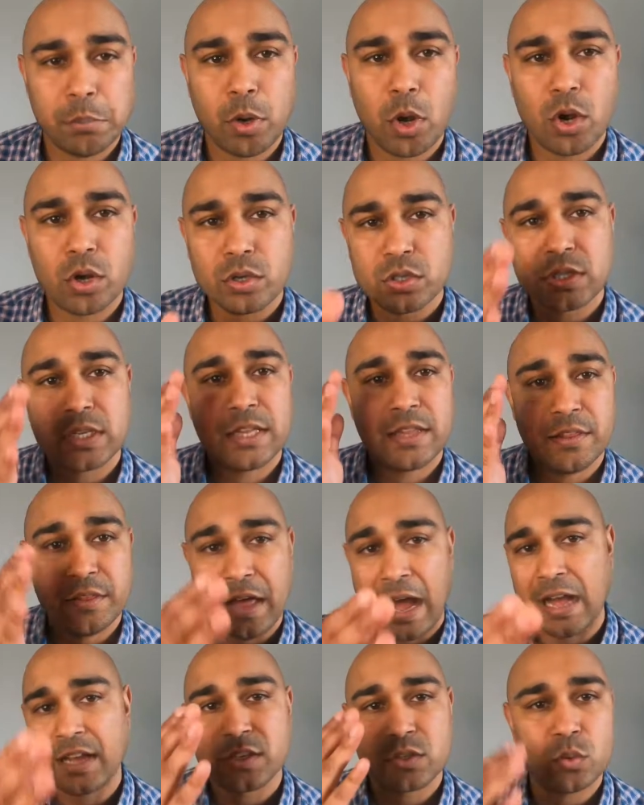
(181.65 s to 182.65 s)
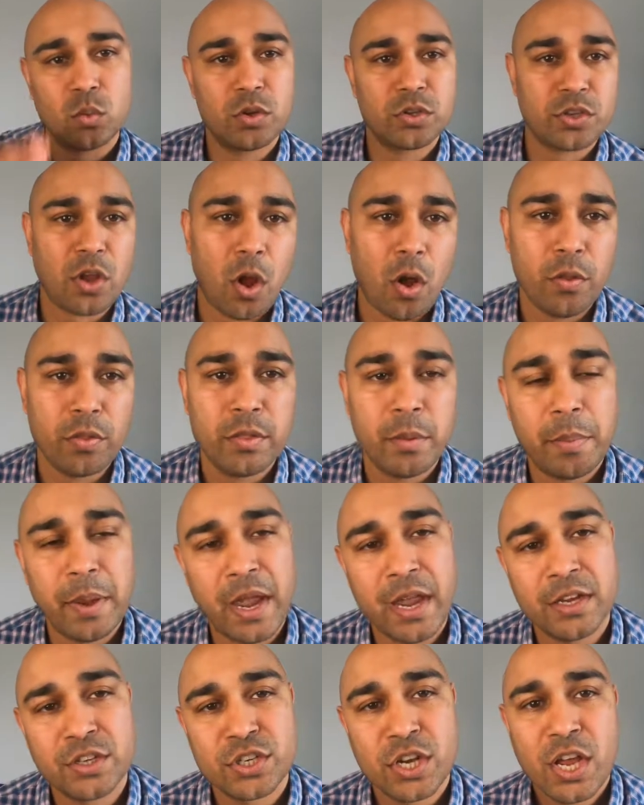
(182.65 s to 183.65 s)
box, that's what's on the
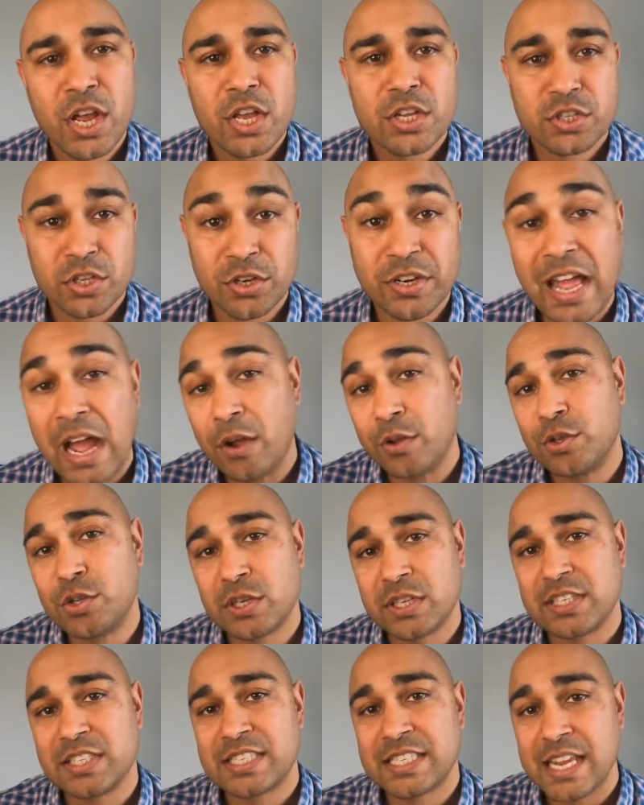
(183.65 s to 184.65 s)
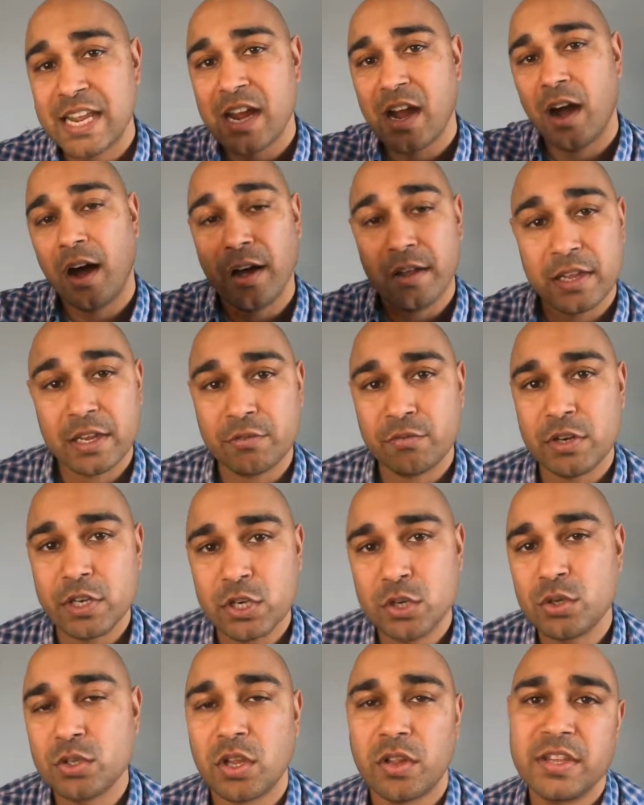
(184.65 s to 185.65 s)
page. So now you can see, it
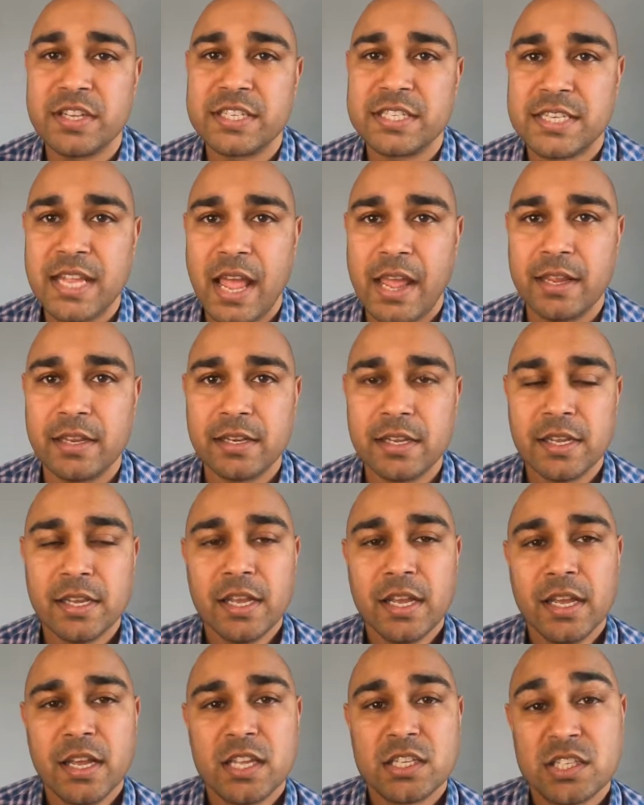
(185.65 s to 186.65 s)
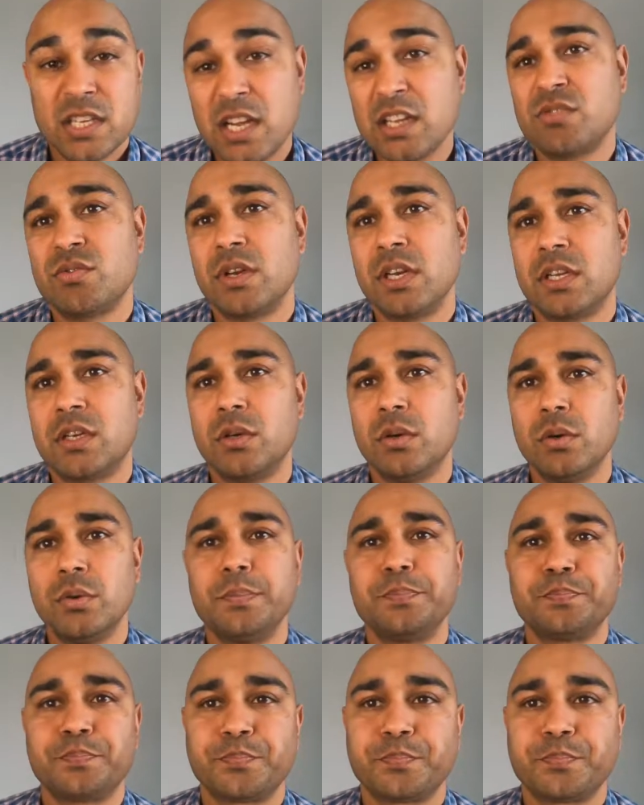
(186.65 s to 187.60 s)
renews on this date. So that's really cool.